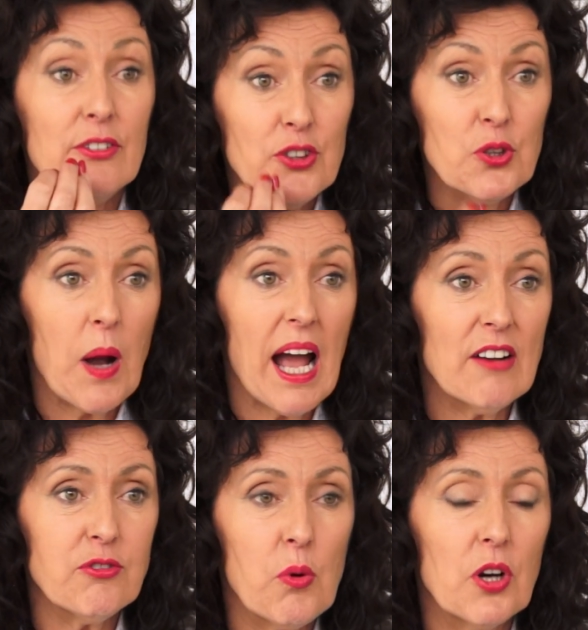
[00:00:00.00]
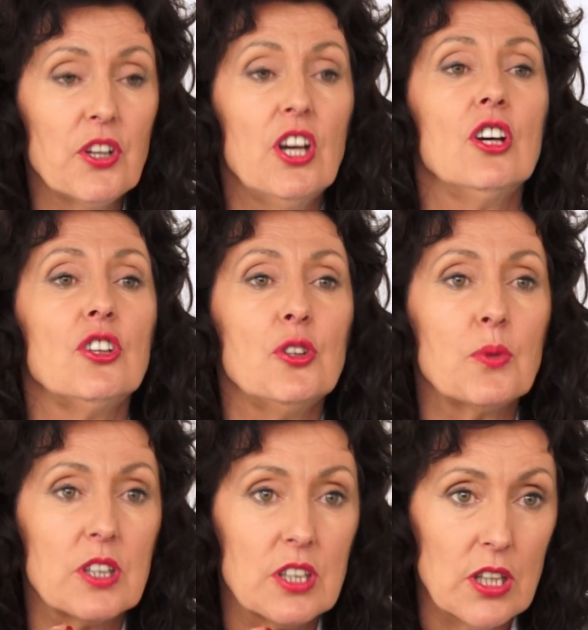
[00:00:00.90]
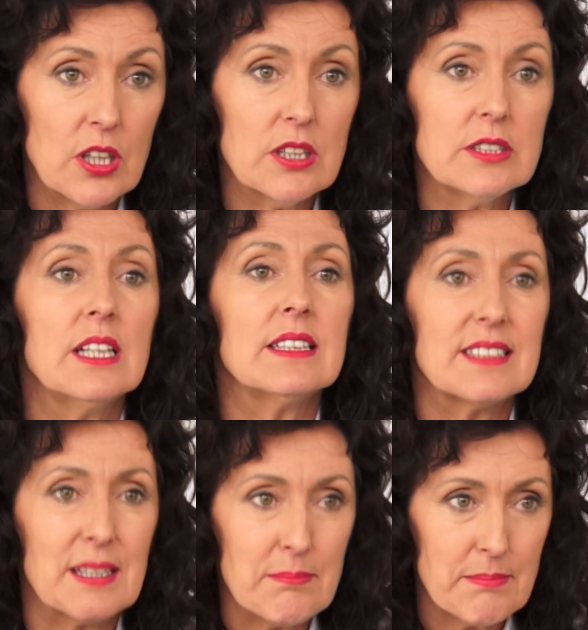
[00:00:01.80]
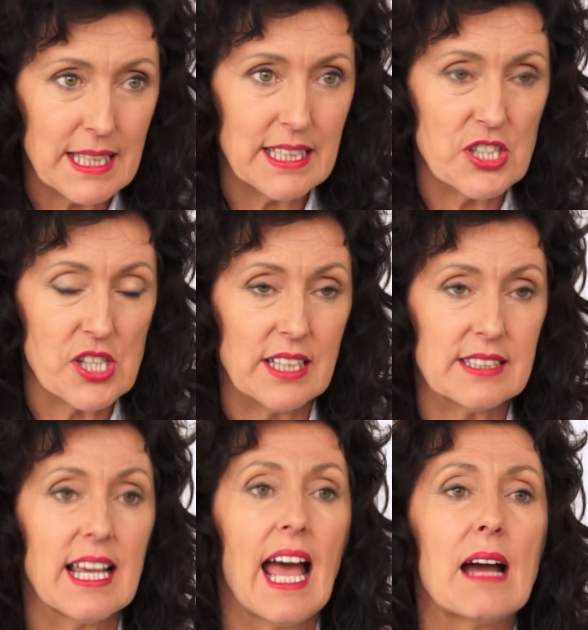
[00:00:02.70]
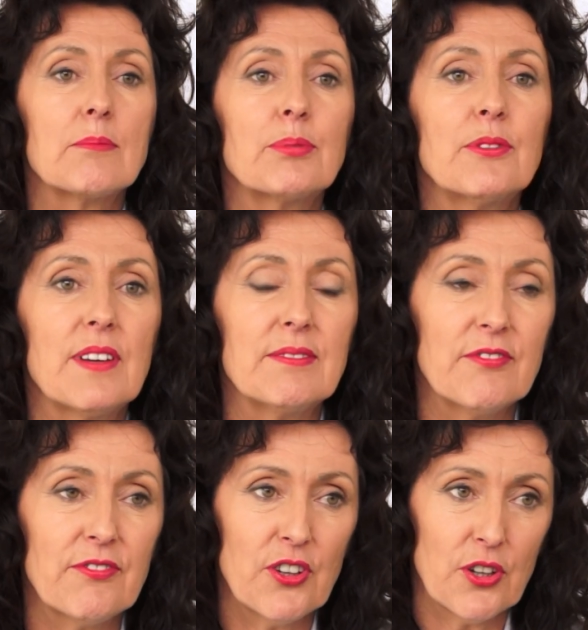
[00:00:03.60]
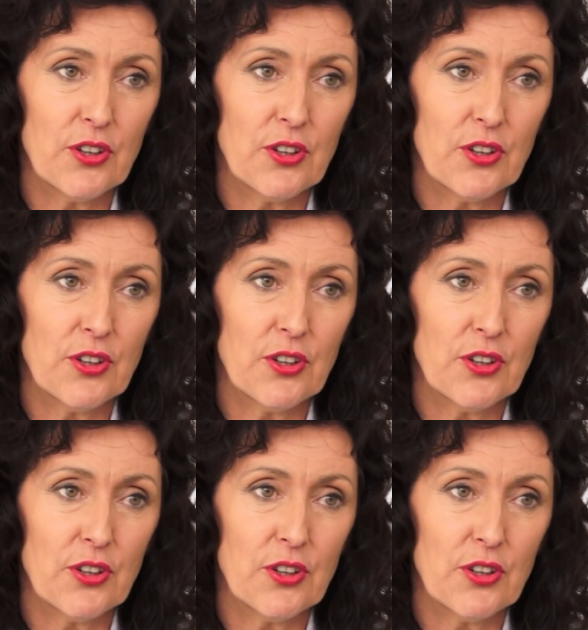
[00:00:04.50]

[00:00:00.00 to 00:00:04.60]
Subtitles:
If you have one, you can learn to manage it and prevent